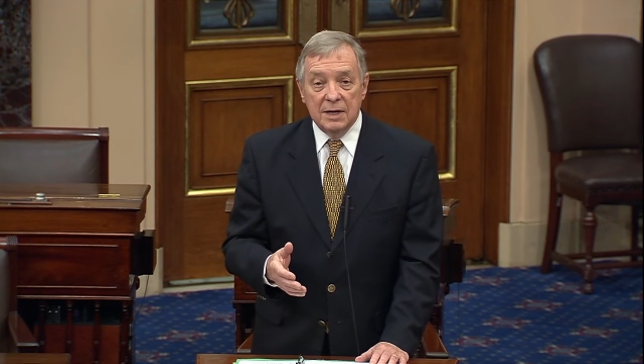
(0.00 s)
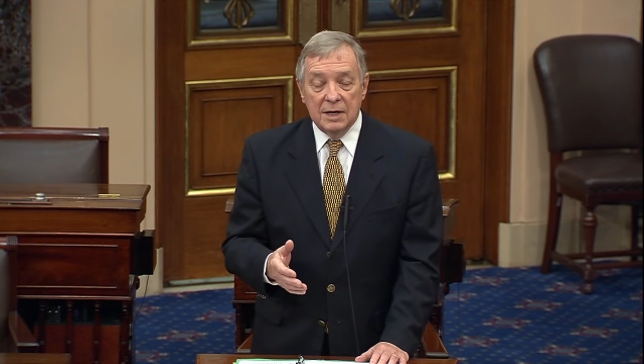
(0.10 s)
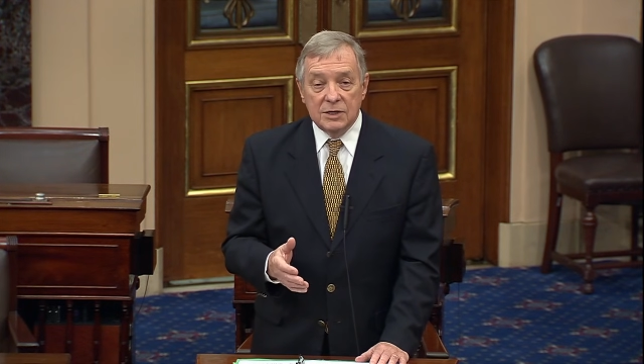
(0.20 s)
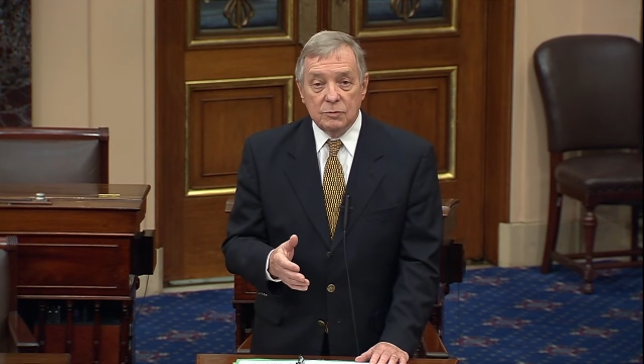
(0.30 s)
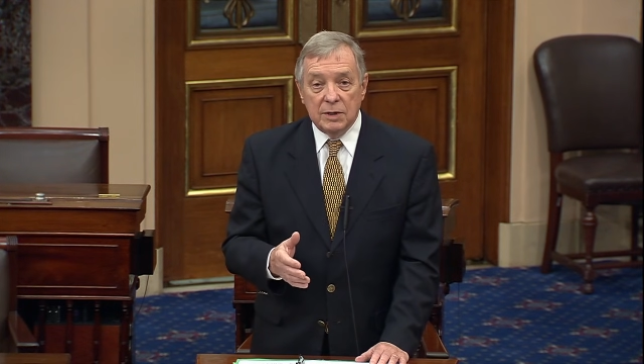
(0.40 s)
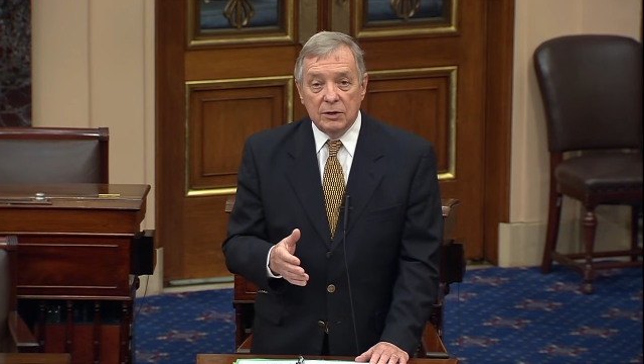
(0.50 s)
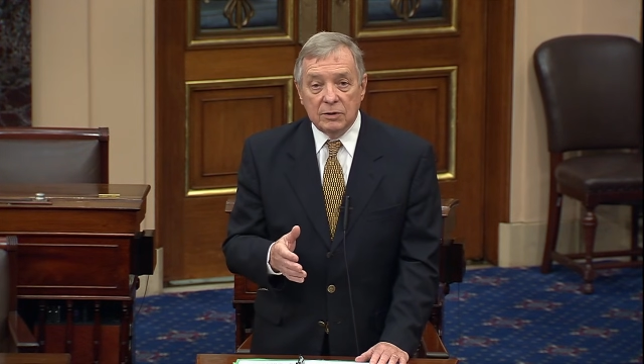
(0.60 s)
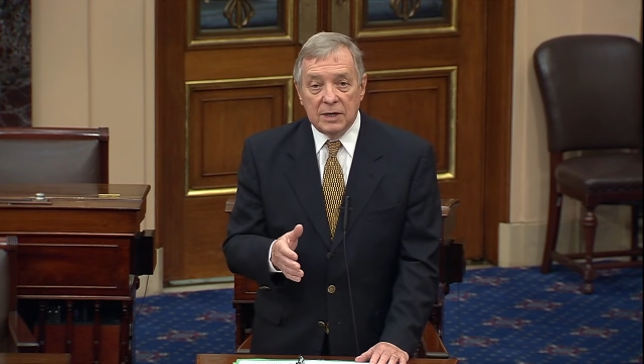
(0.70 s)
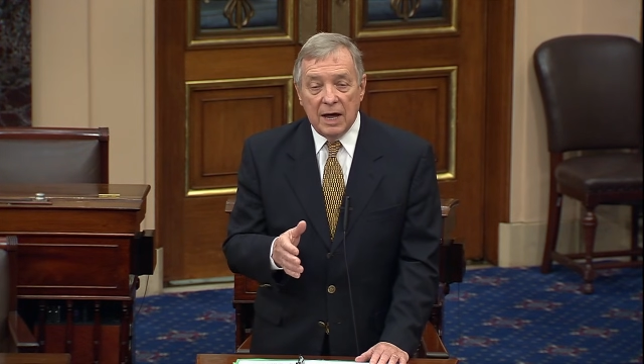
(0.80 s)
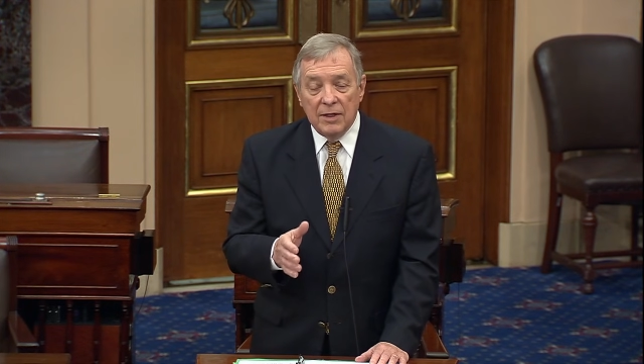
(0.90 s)
is that we look
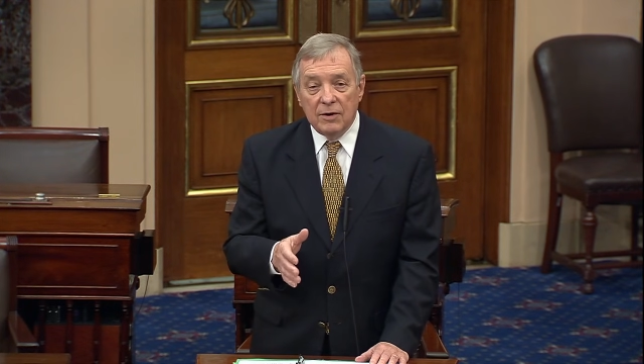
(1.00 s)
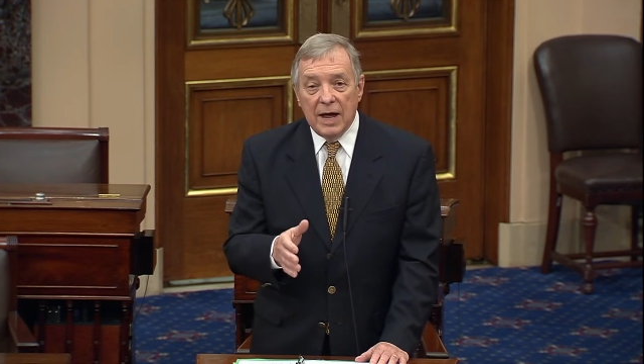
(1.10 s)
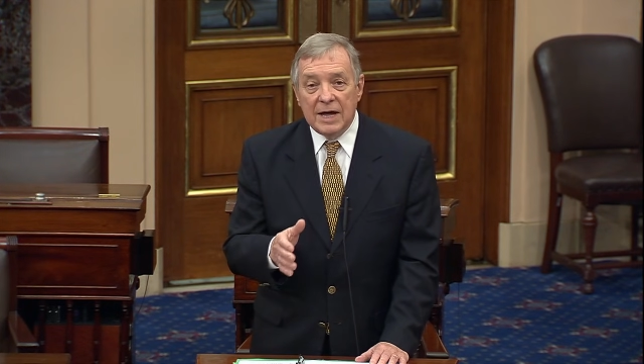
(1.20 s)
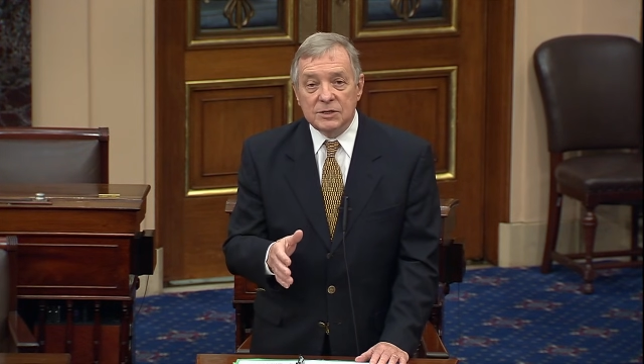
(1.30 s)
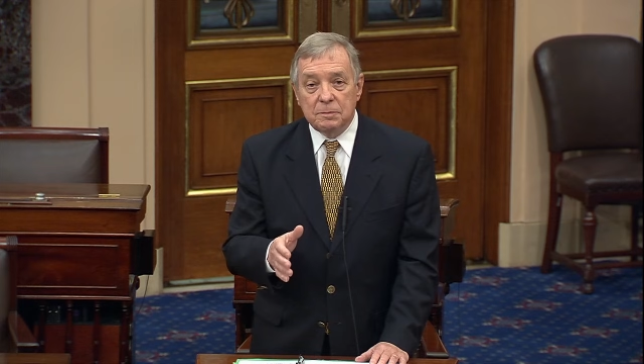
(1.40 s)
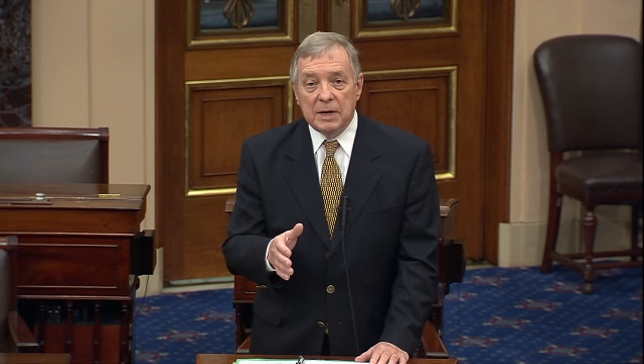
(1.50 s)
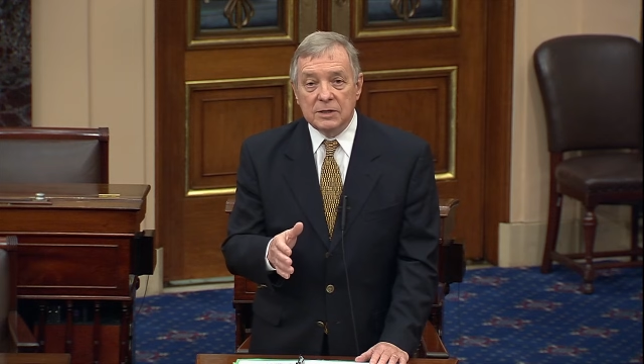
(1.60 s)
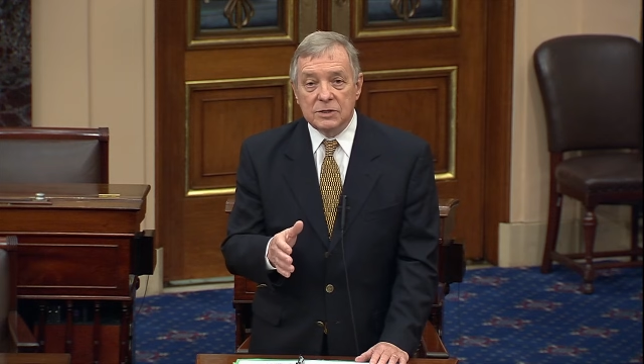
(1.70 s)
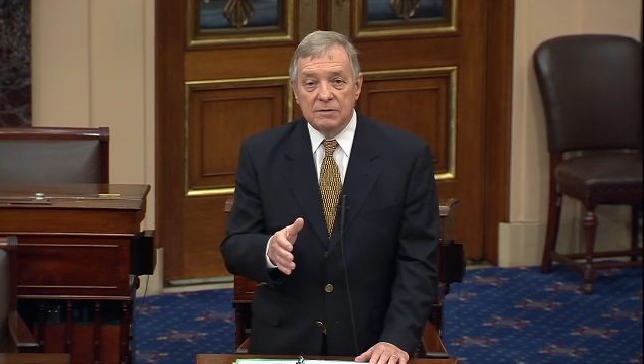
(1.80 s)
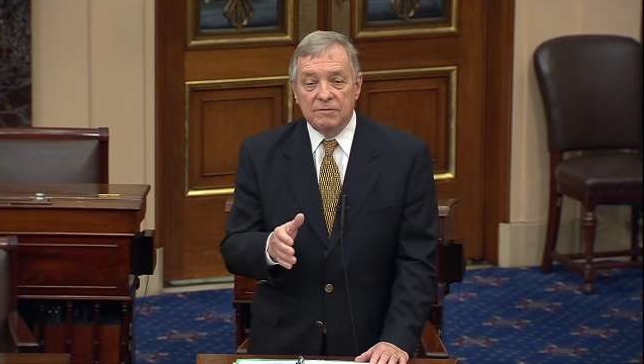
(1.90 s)
to other
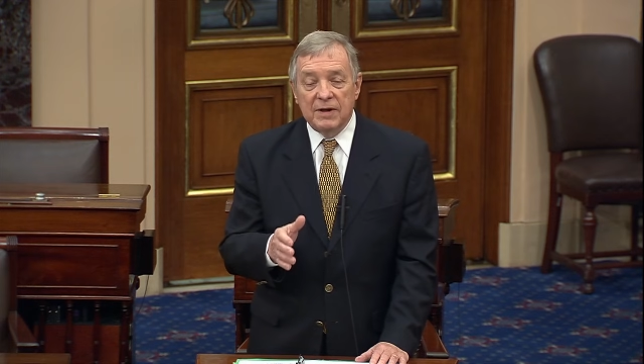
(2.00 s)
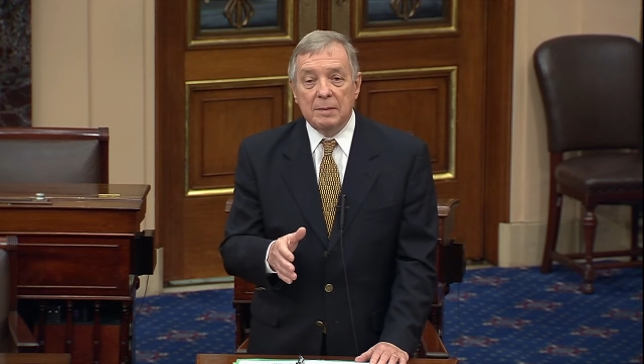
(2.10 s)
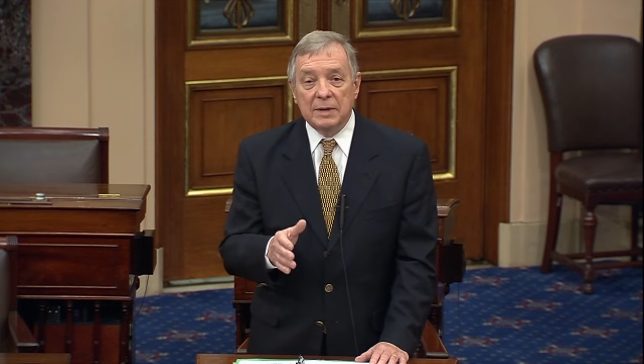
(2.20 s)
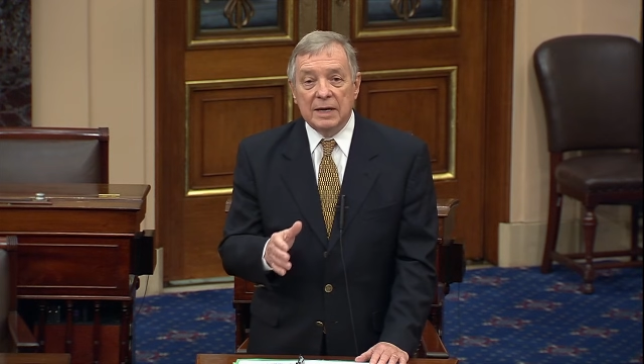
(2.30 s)
aspects of family